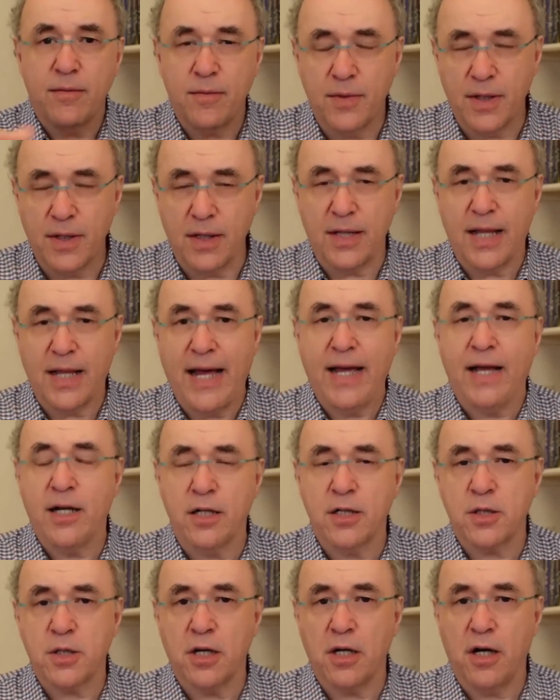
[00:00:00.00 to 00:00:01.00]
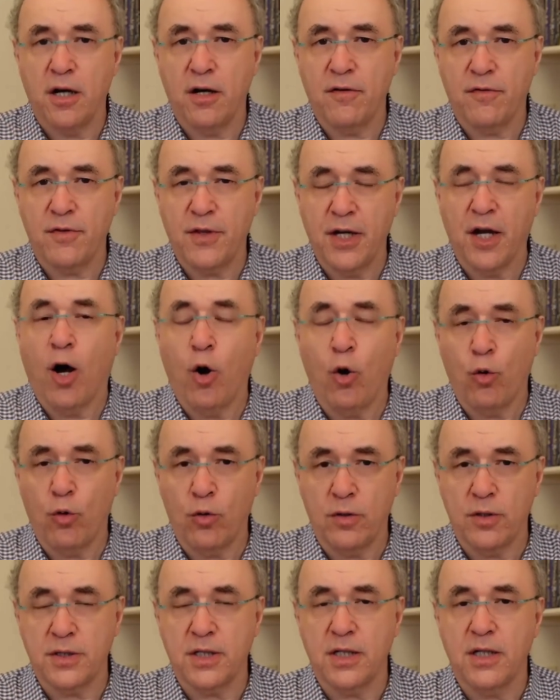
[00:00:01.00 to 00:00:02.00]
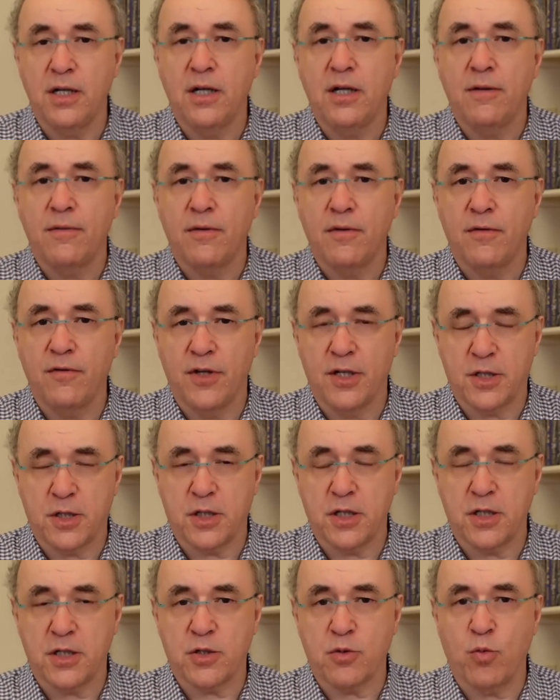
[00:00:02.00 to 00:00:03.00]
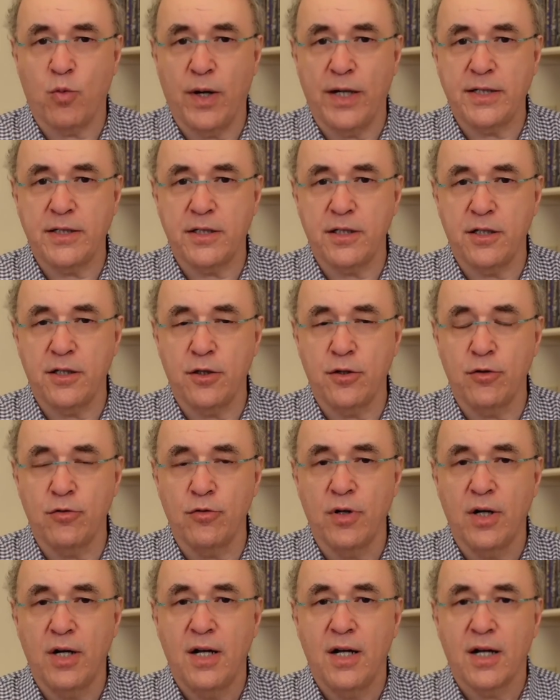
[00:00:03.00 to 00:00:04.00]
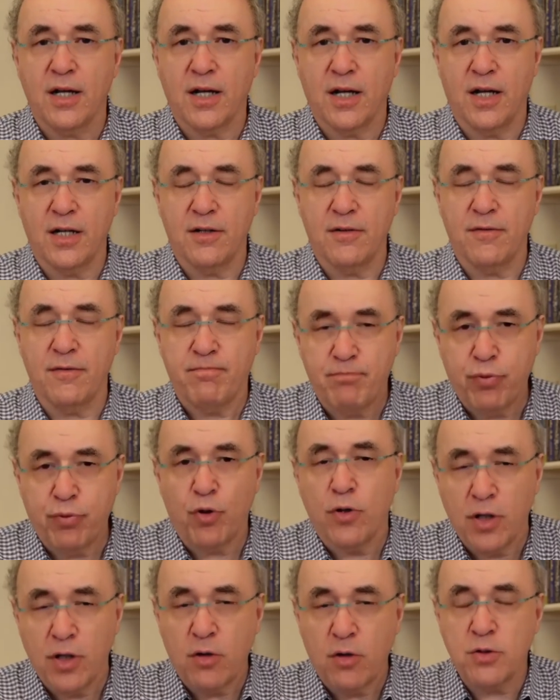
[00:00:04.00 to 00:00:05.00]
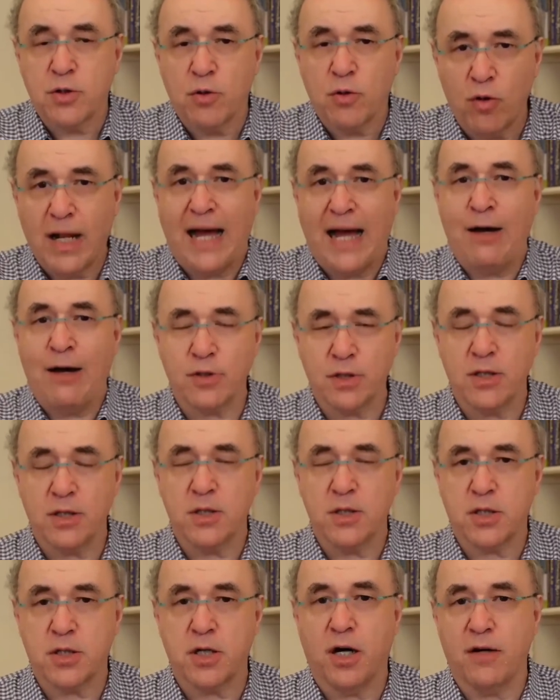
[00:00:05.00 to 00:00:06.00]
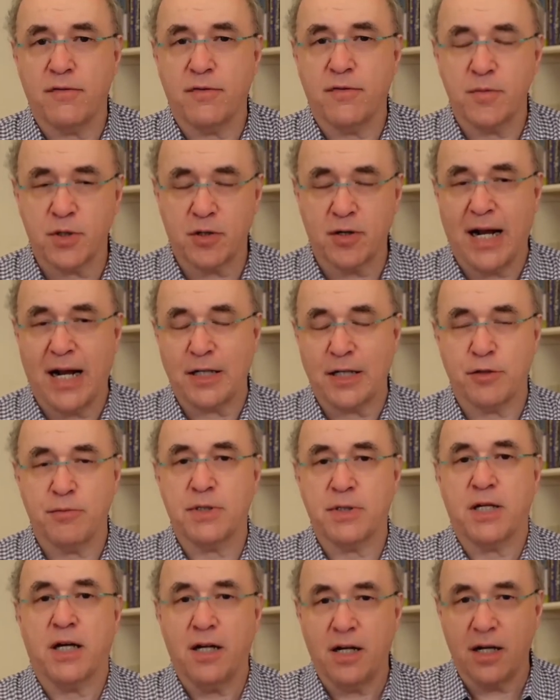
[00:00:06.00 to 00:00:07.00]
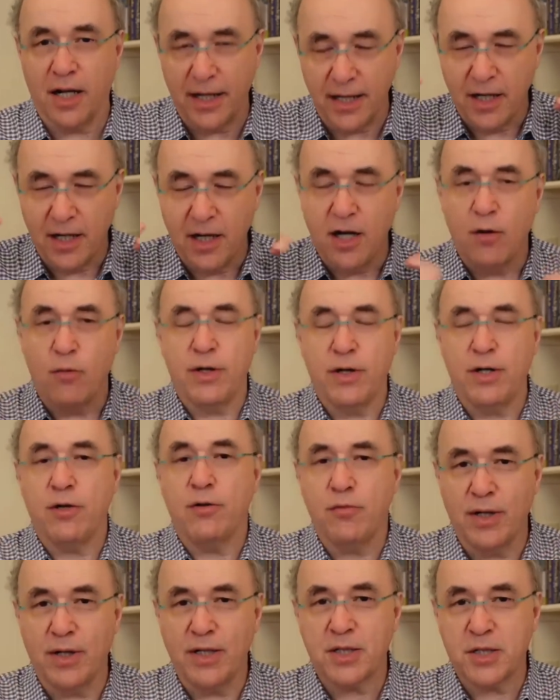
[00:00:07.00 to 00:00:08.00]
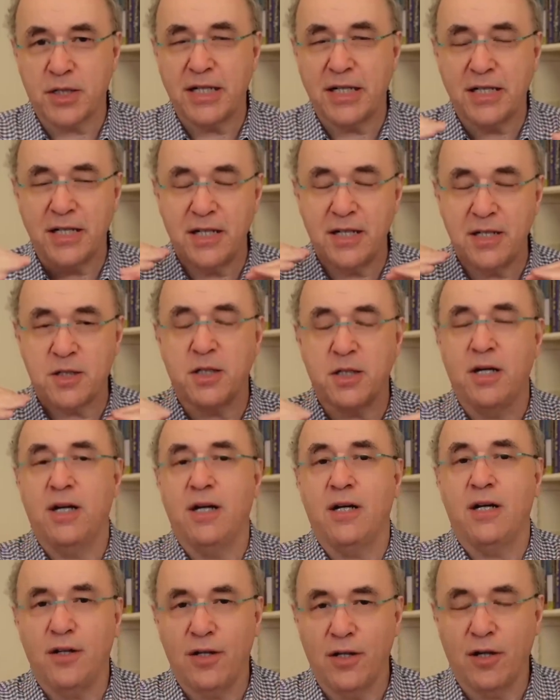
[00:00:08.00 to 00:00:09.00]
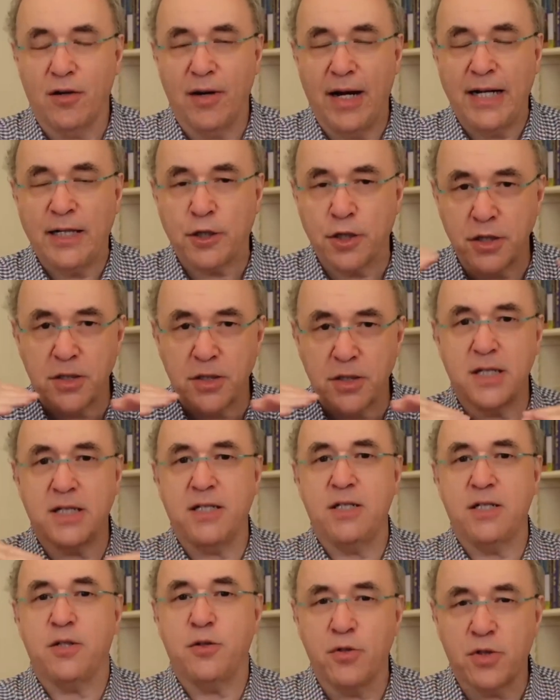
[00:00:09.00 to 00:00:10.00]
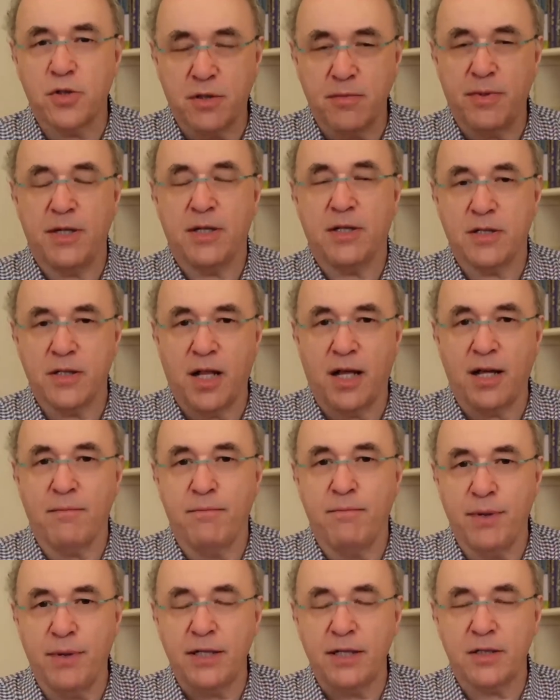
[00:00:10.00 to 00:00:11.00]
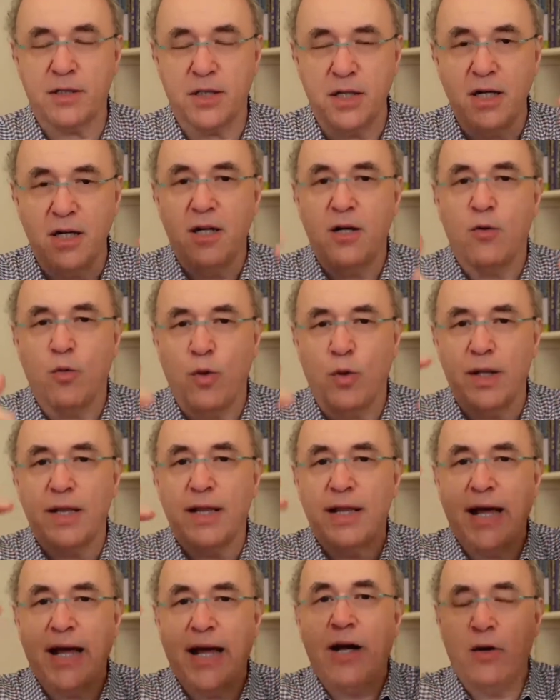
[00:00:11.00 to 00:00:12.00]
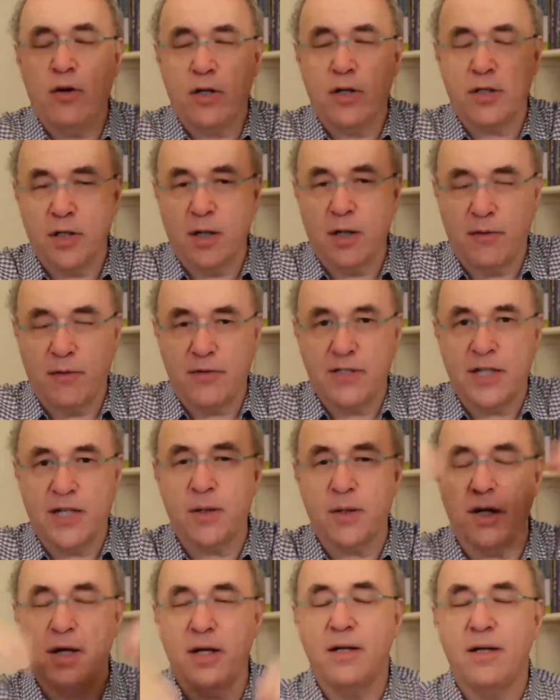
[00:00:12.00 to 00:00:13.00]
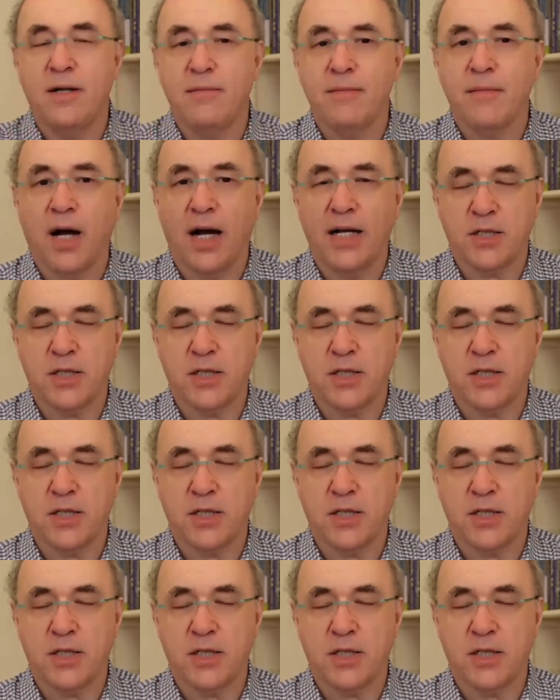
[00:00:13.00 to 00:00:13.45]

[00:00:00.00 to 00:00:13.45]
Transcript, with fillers: the layers of the old versus when do you kind of pull those all out and start from scratch. And it's kind of like when you when cities, you know, ancient cities used to be like built one layer on top of another. I